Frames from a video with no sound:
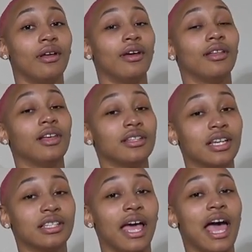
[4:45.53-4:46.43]
unless
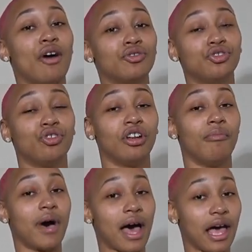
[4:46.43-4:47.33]
that's a house you're going to
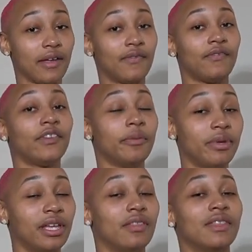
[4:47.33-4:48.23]
buy, flip
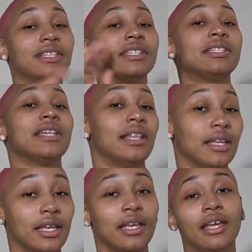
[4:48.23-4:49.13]
it, and then sell it.